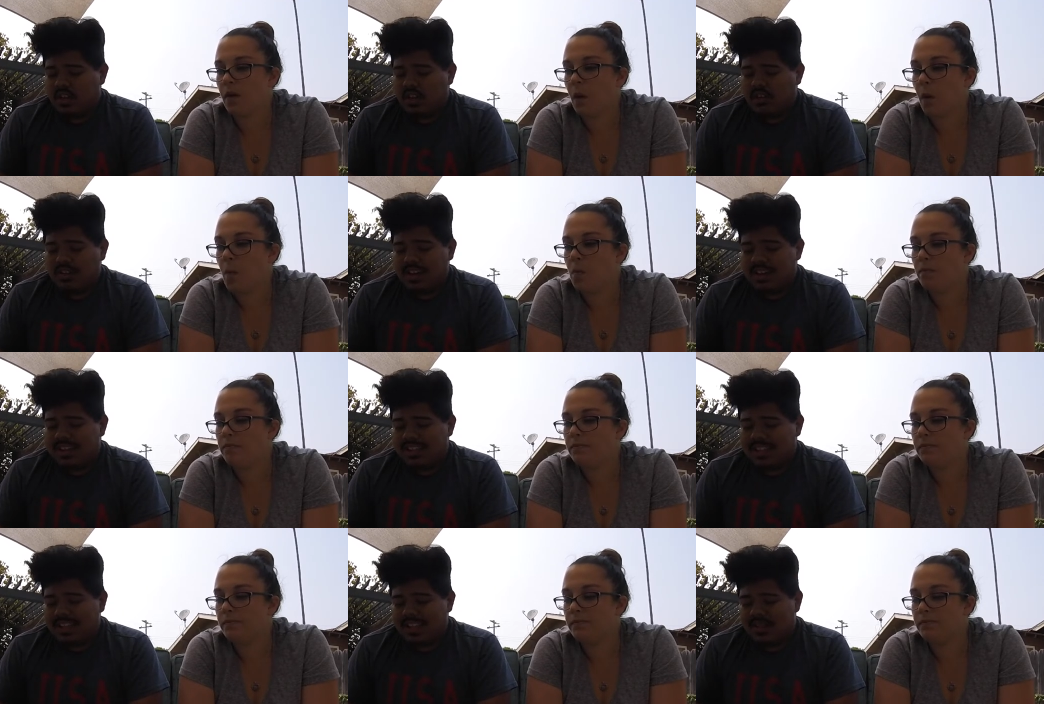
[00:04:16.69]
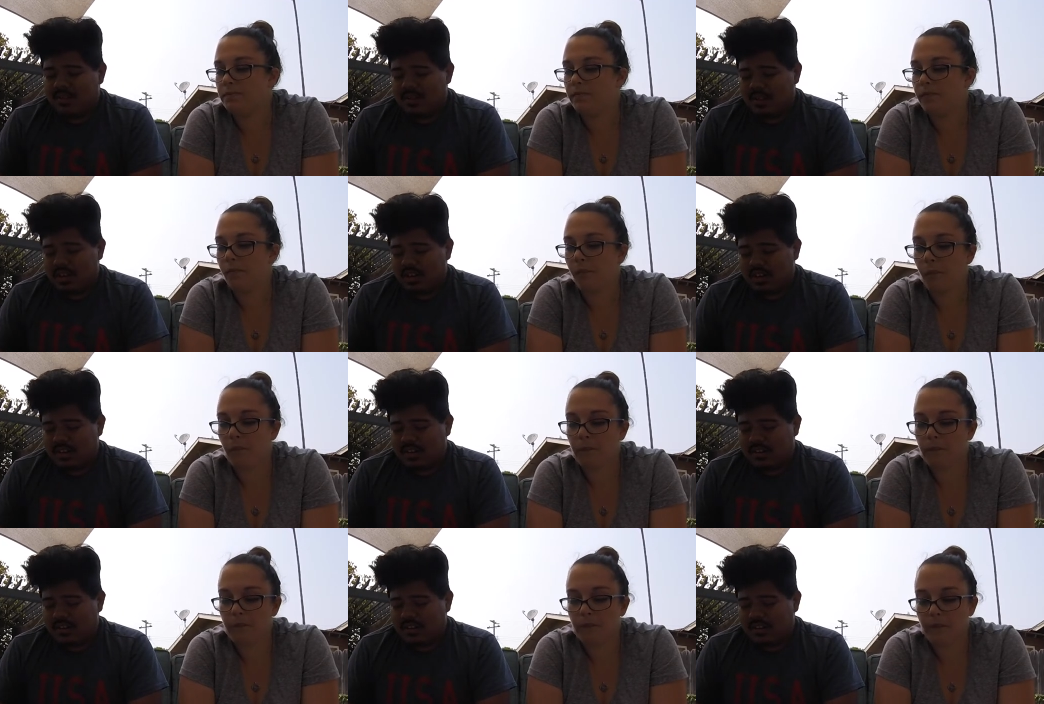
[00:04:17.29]
Speaker 1: or anything
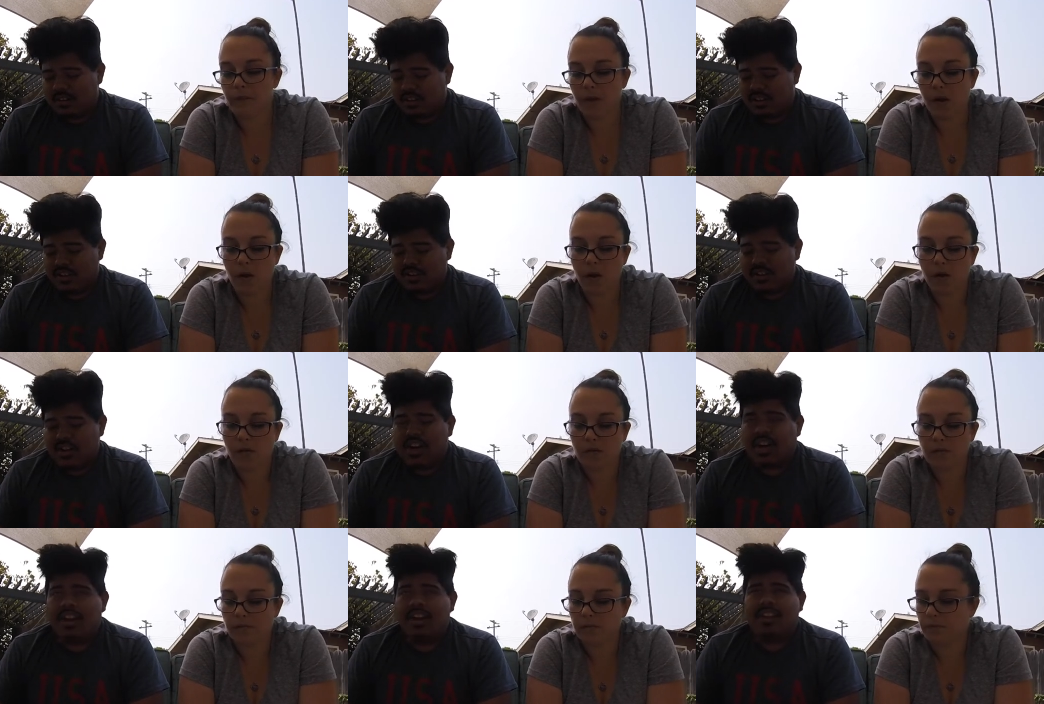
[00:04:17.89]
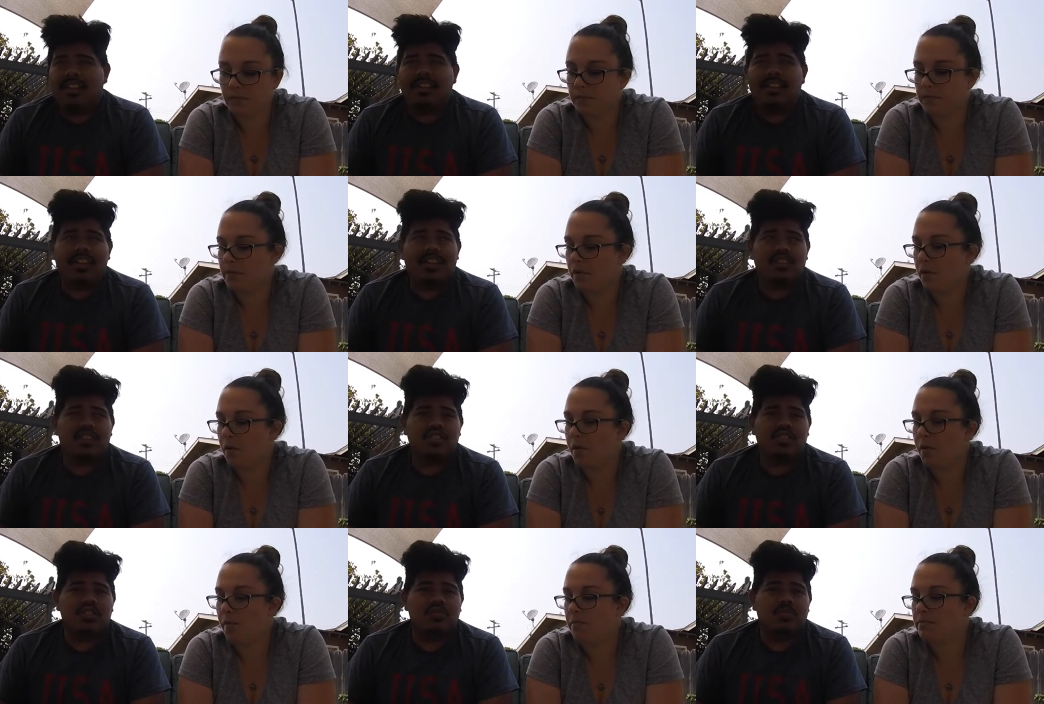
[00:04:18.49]
where you're not in like
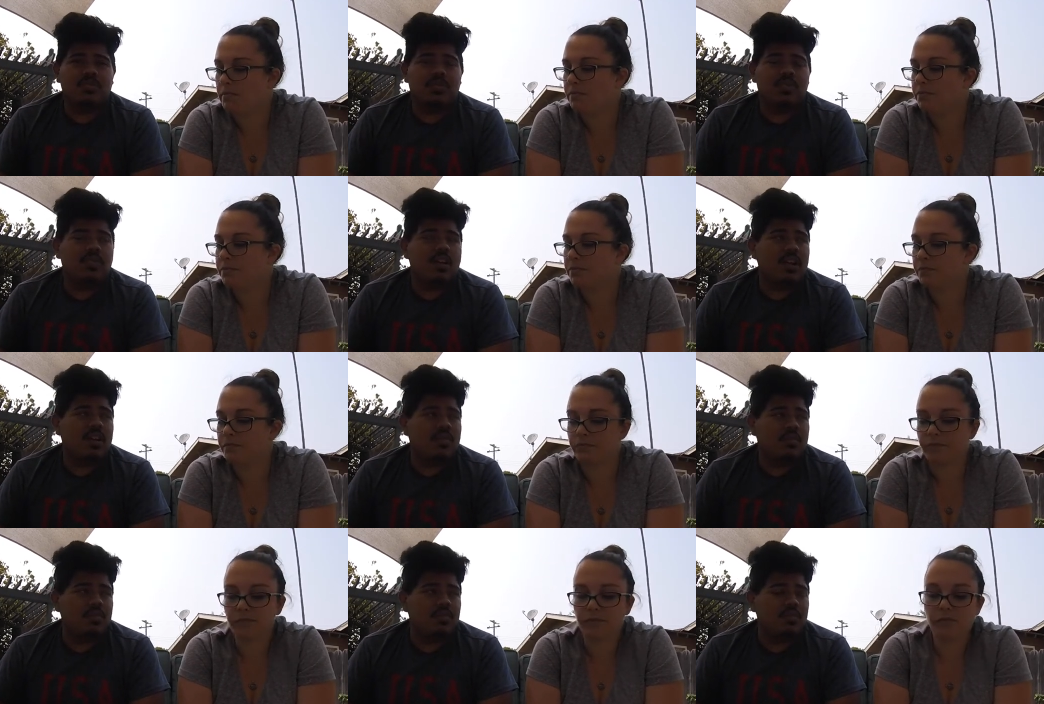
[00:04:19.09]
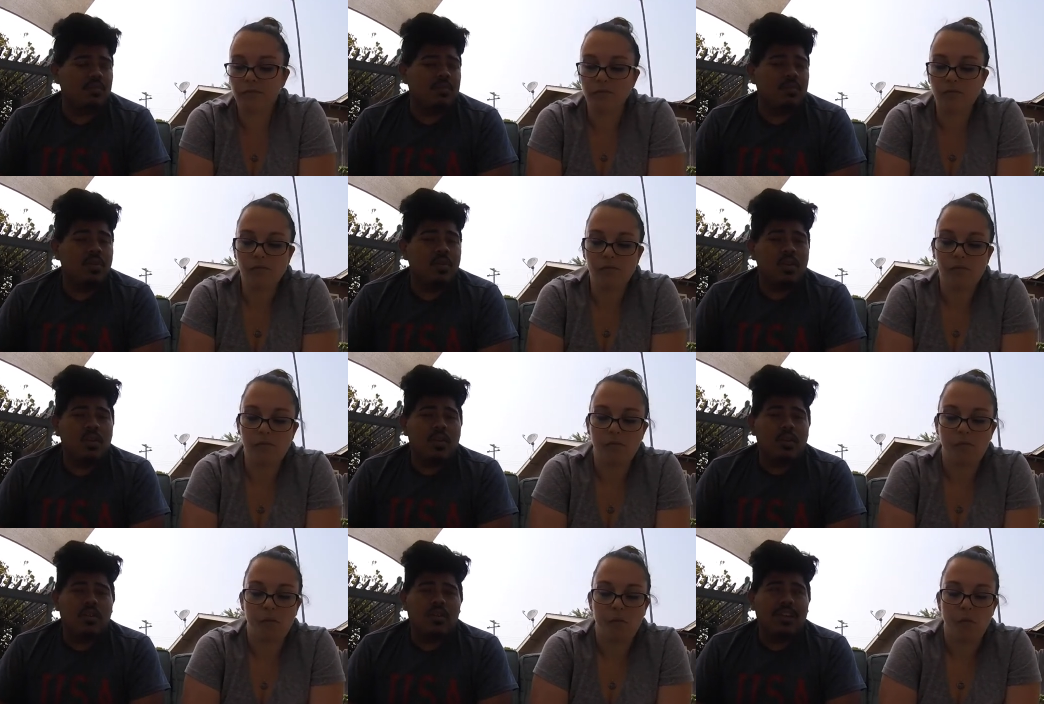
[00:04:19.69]
a super quiet room,
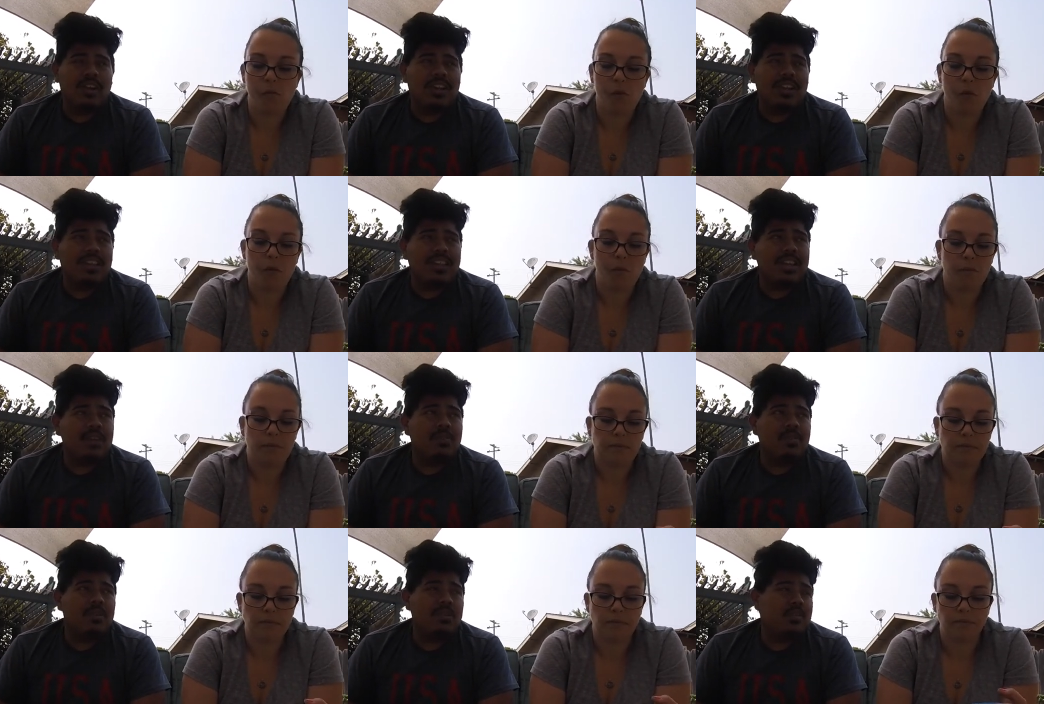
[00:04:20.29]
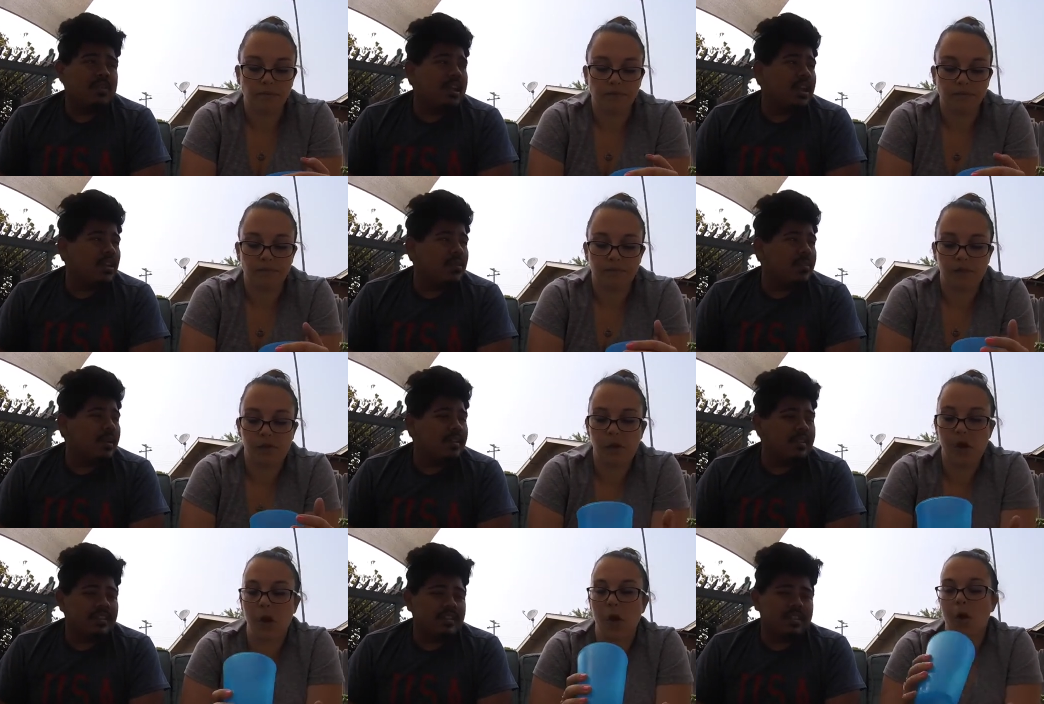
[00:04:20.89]
or anything where you care
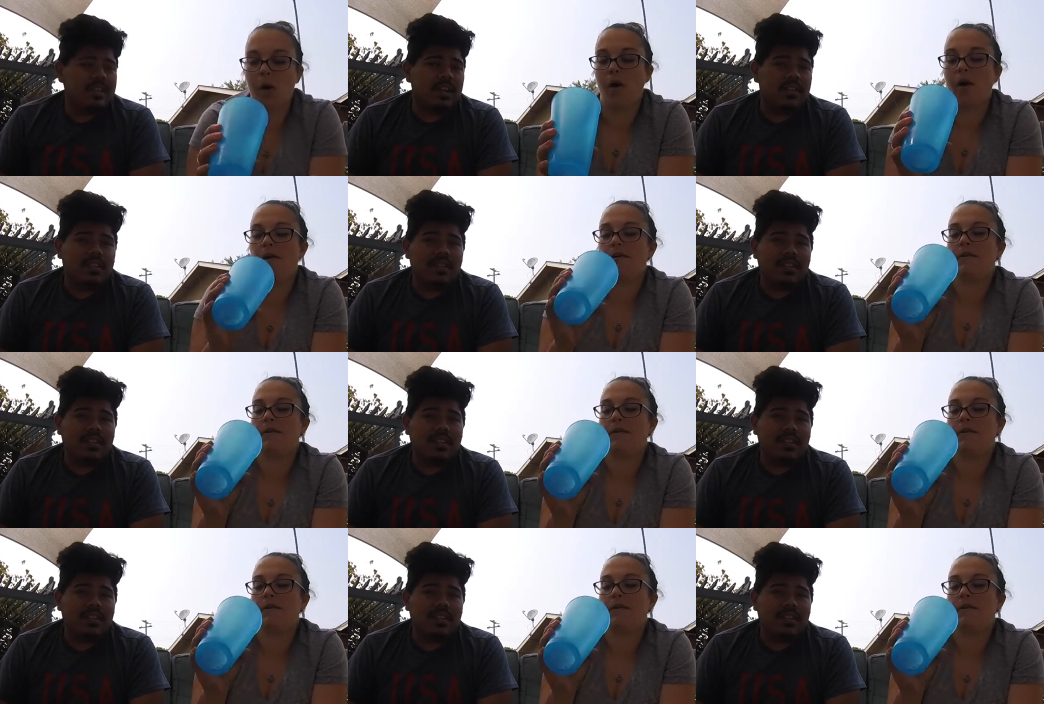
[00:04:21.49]
about the sound,